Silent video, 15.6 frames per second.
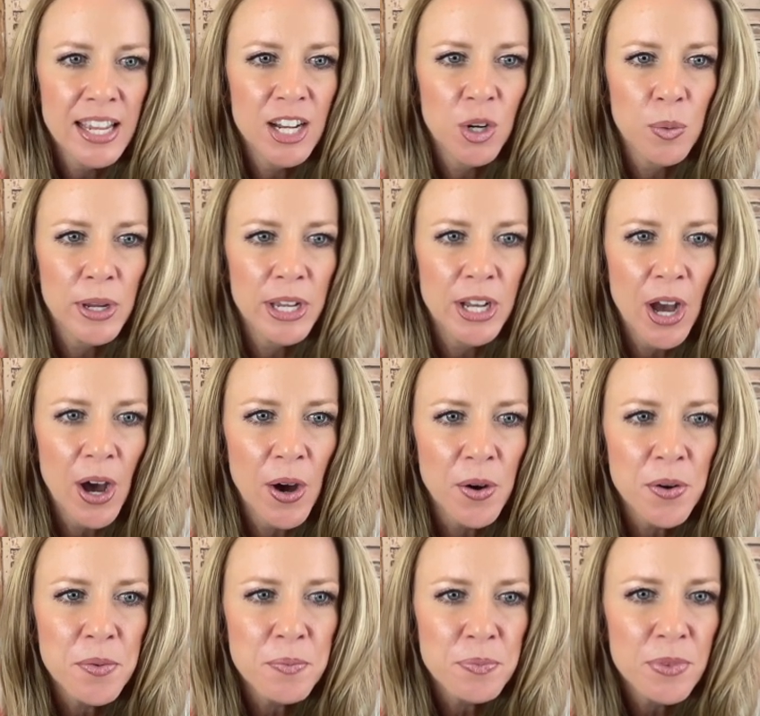here we
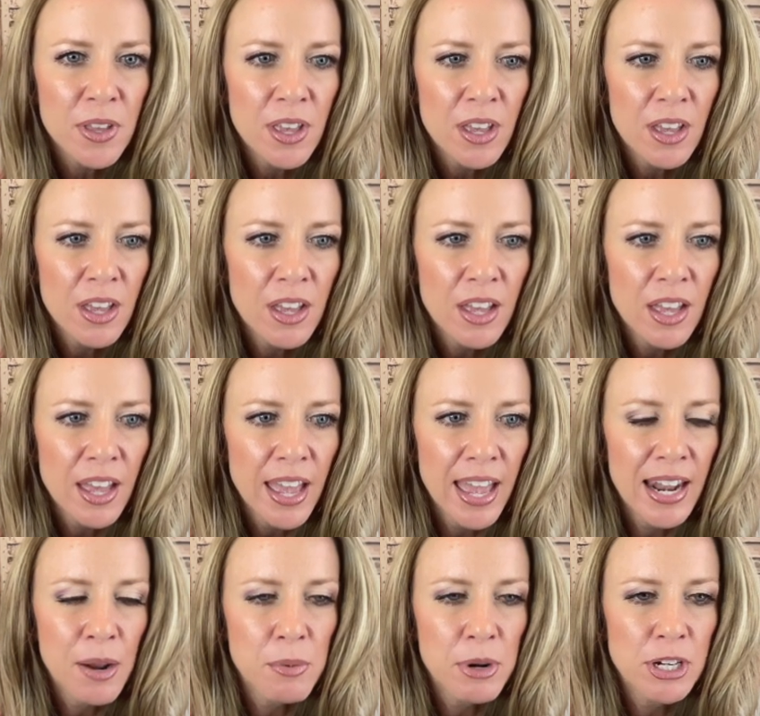go.
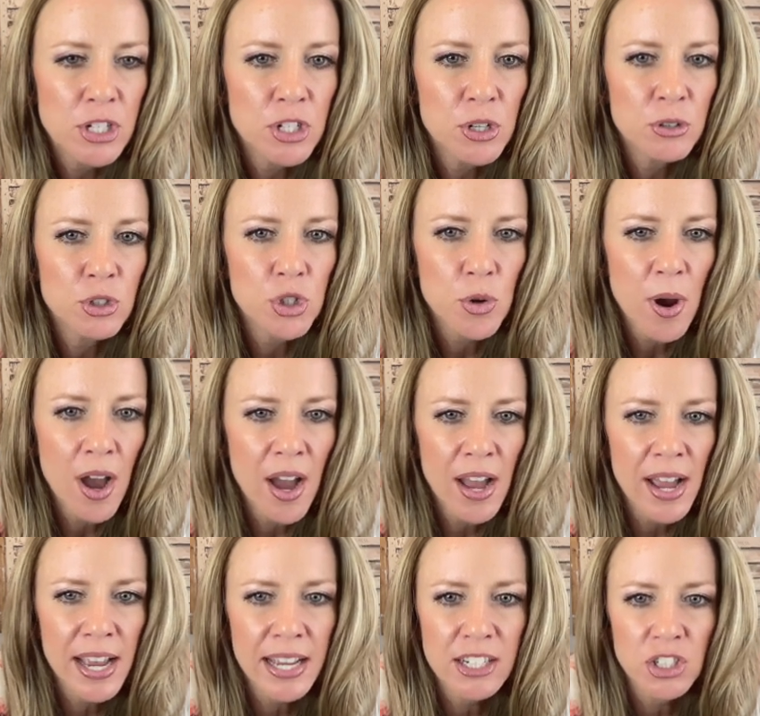And I'm going to do
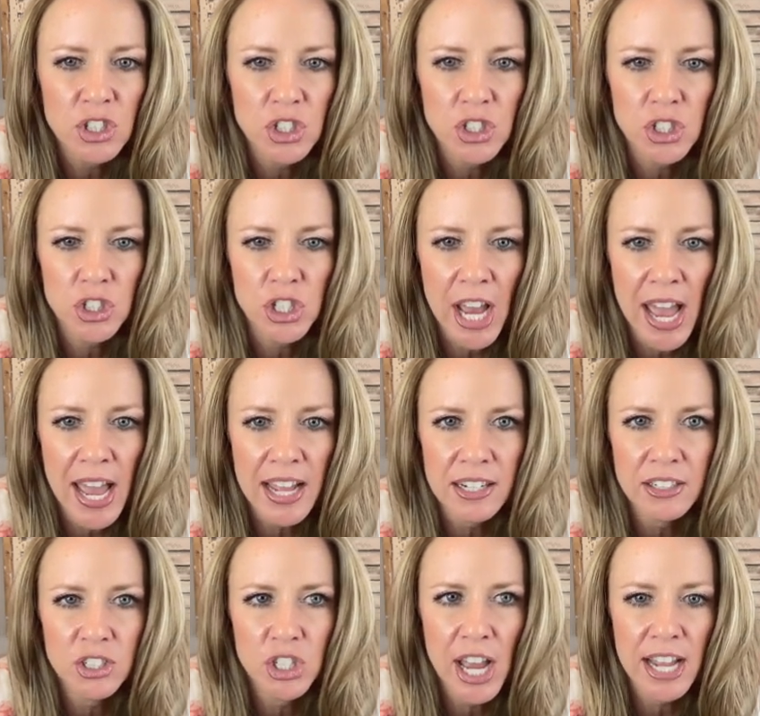try chat,
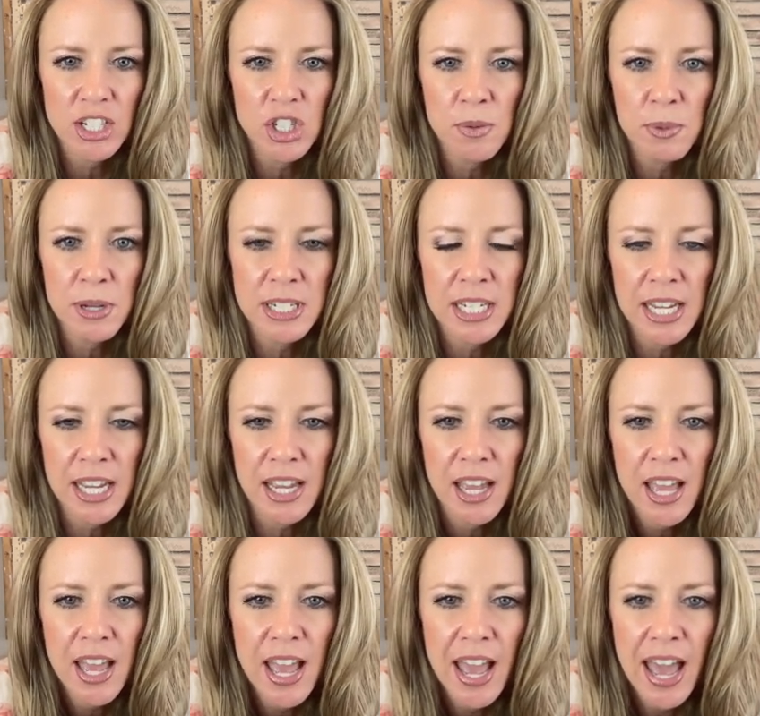chat GPT.
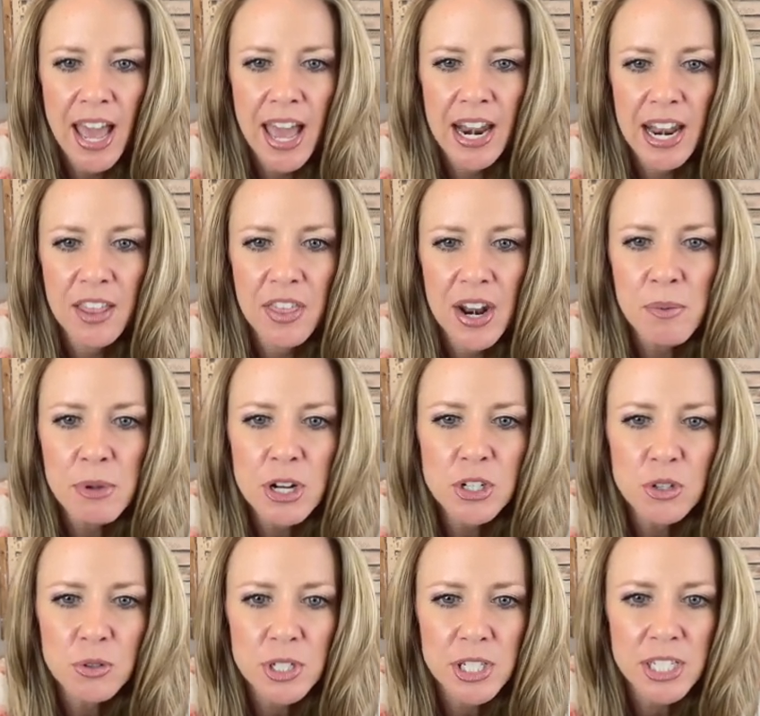And then I'm going
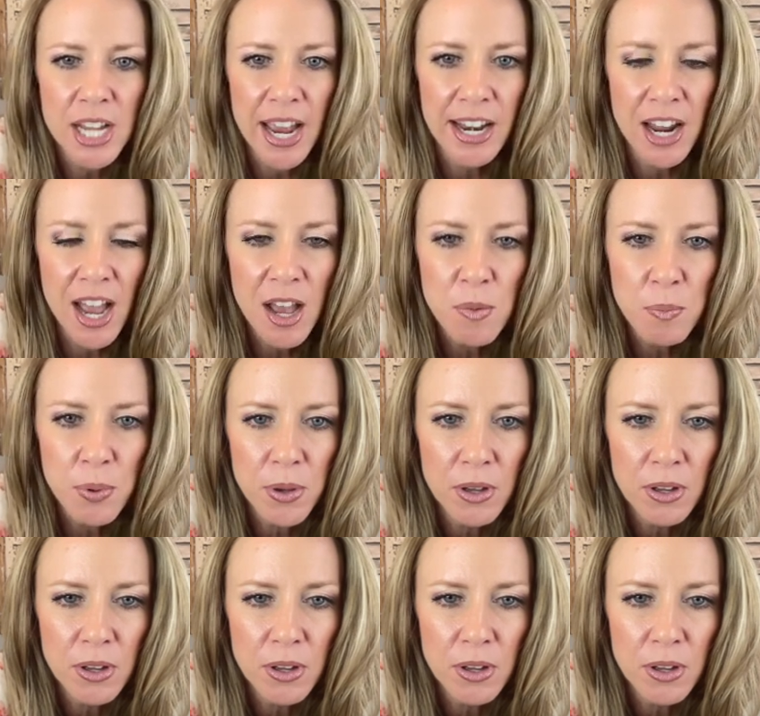to do sign up.